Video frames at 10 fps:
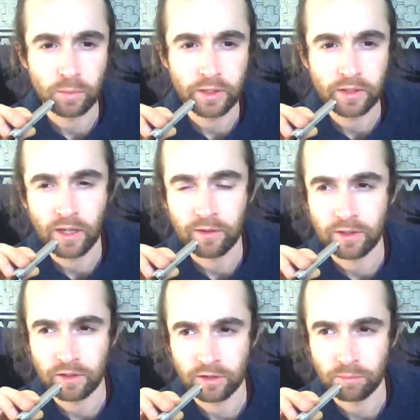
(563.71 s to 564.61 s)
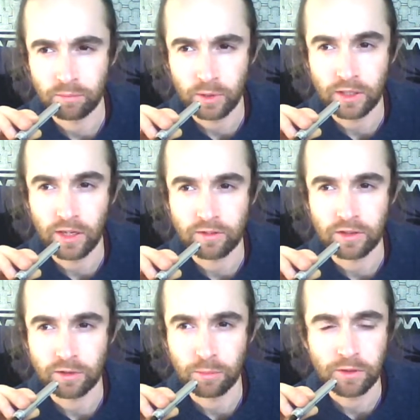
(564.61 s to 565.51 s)
We can have an
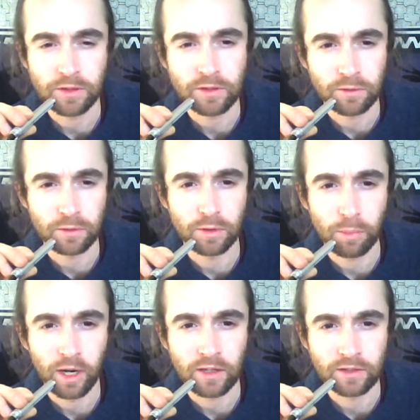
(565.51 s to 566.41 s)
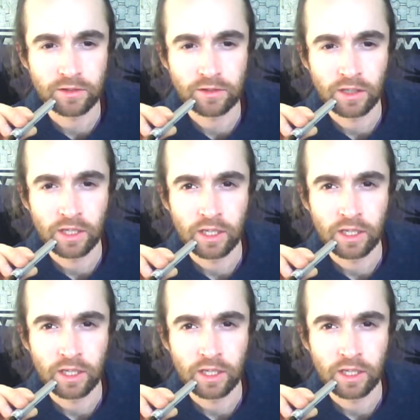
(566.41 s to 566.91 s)
experience through the parts,